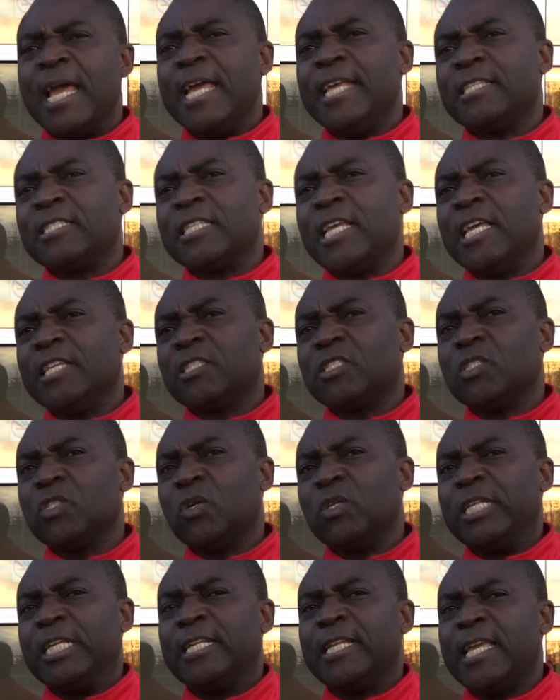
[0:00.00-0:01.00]
It's
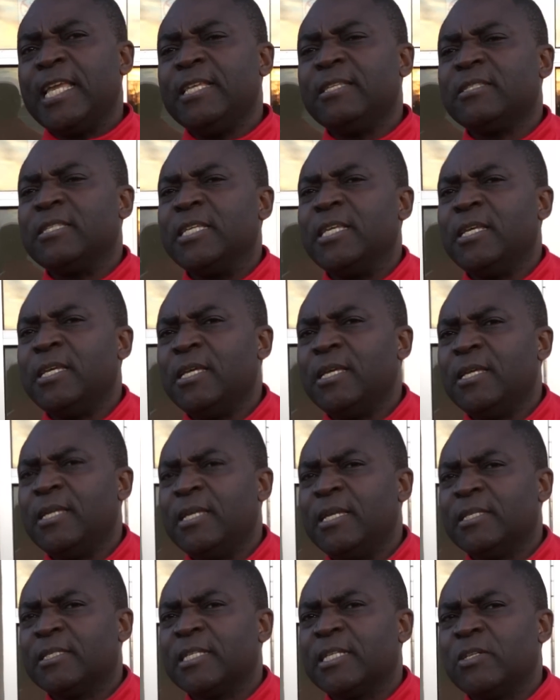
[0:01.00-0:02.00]
not an easy
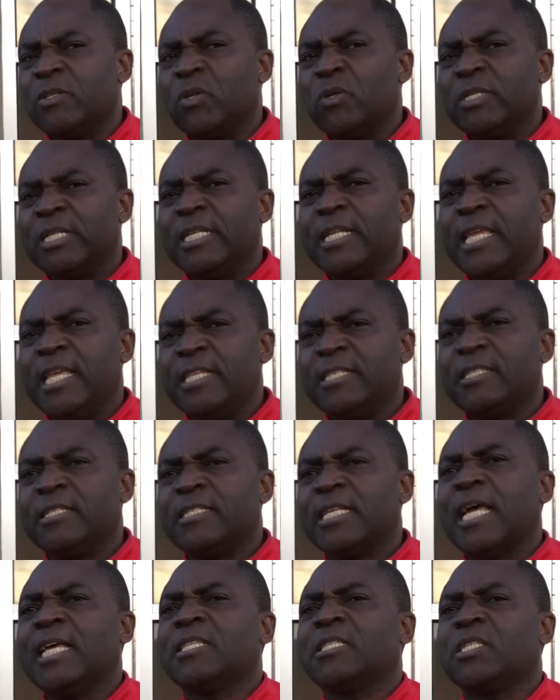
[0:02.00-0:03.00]

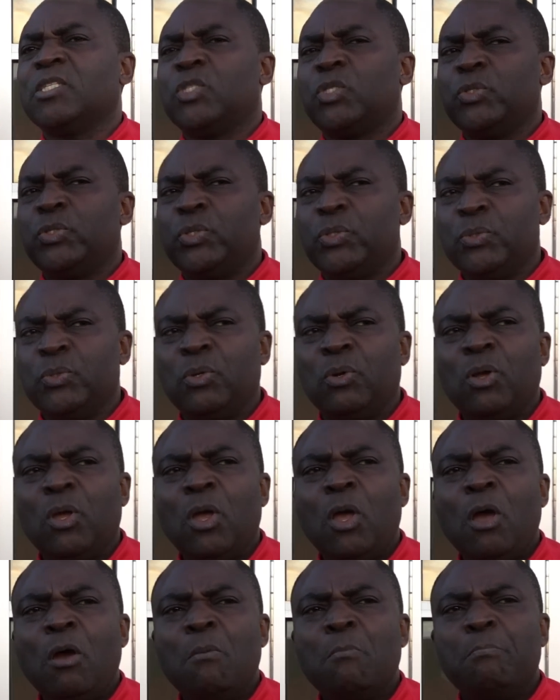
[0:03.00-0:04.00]
task to do,
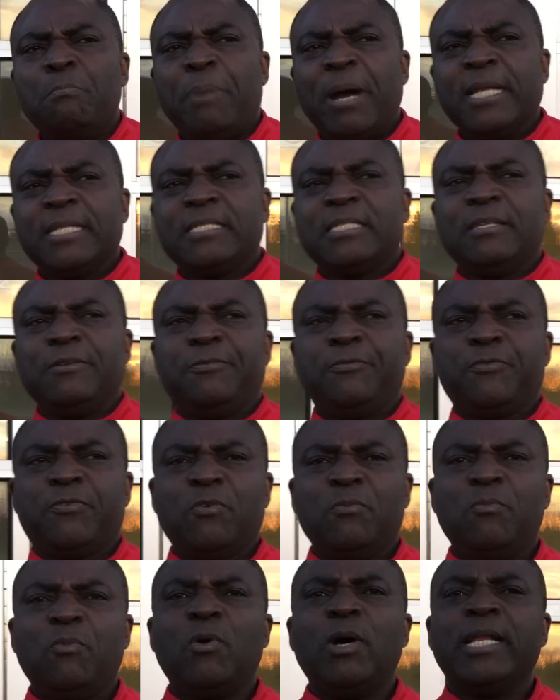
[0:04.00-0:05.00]
but
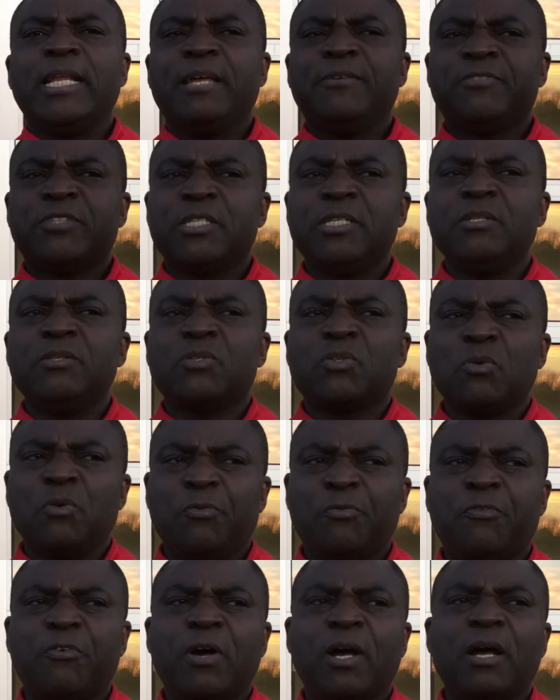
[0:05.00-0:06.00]
from what I've seen so
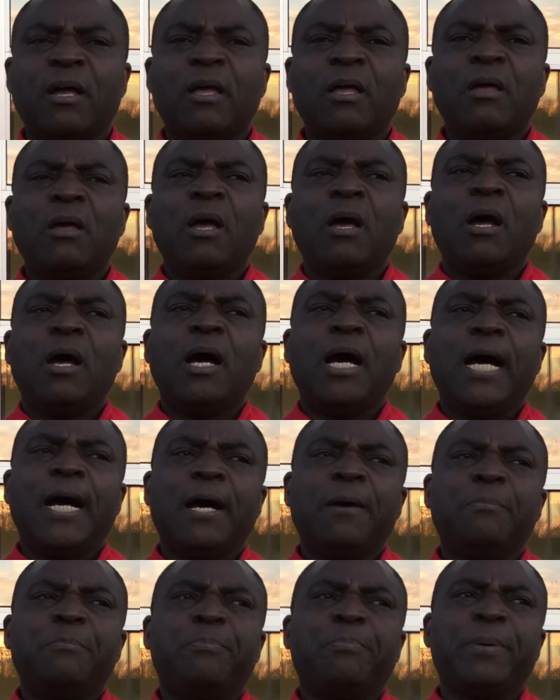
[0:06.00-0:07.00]
far,
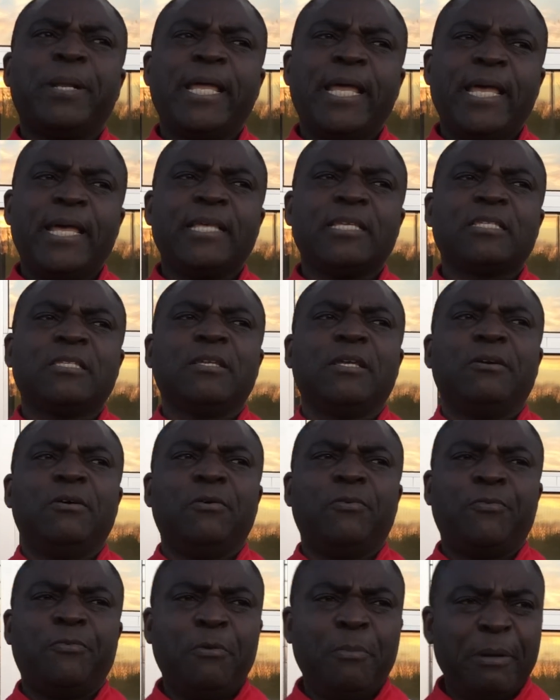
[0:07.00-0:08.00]
players,
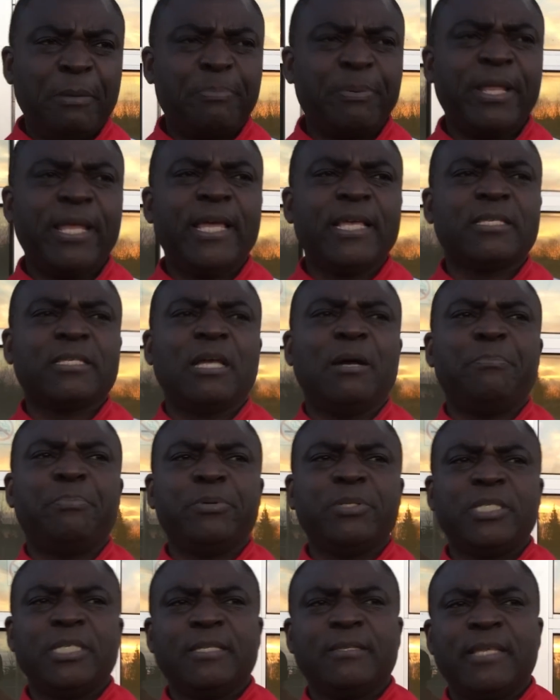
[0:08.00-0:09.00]
former players, are
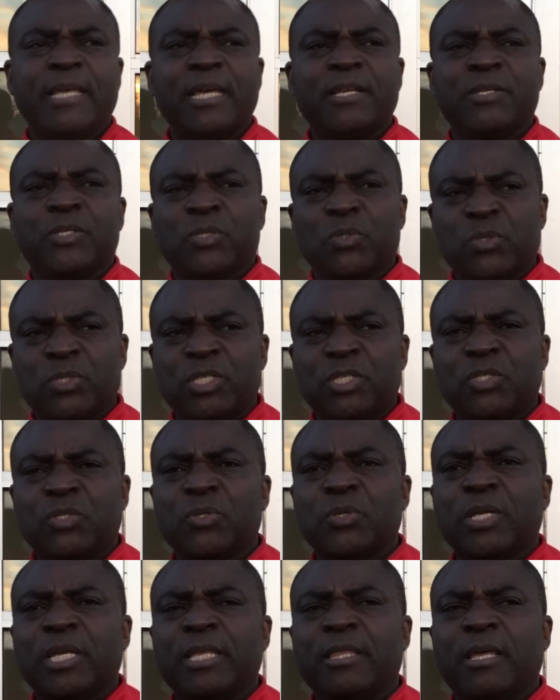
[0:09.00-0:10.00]
putting their resources
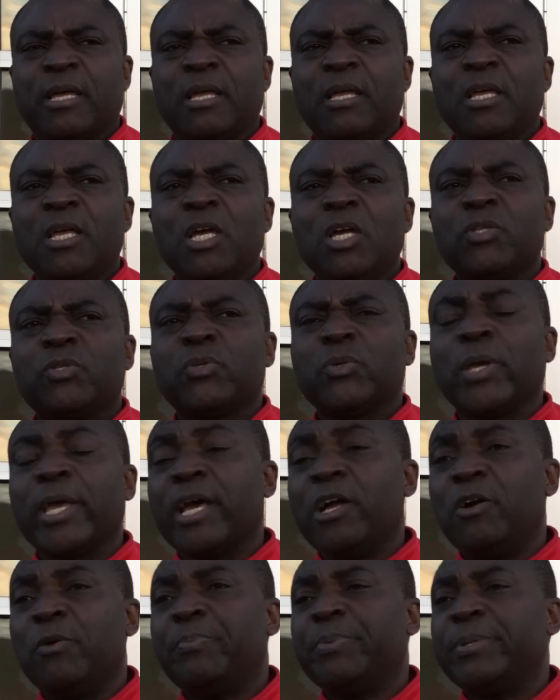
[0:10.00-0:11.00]
together to
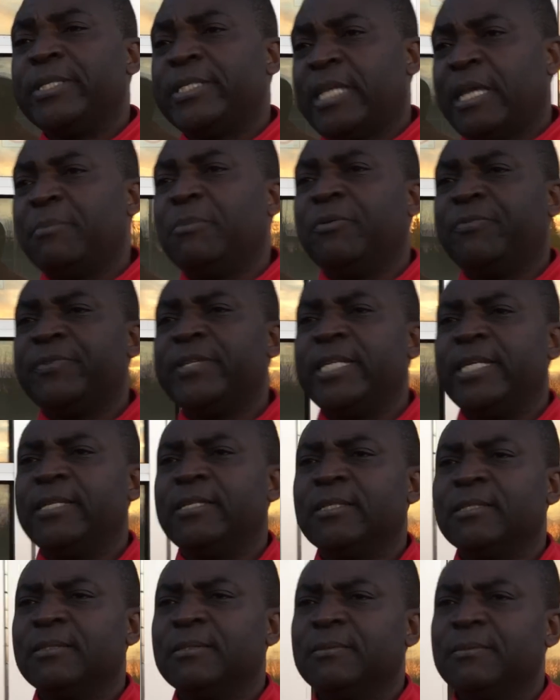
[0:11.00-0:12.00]
help in time of need.